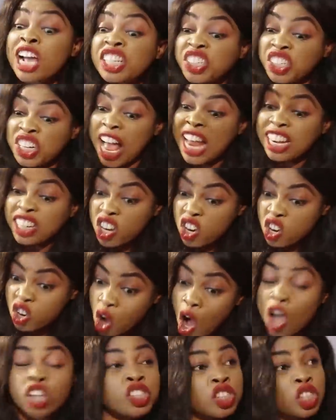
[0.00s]
long as she had
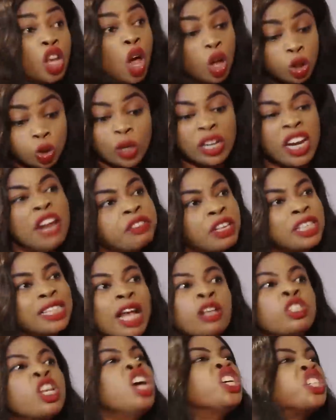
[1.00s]
the guts to
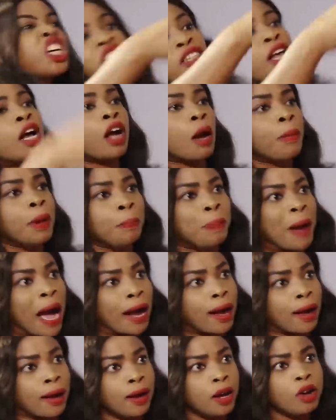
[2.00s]
leave this house, she's not
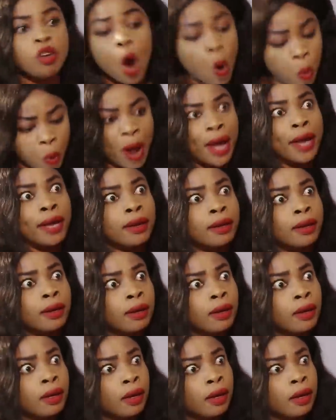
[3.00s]
coming back. No way.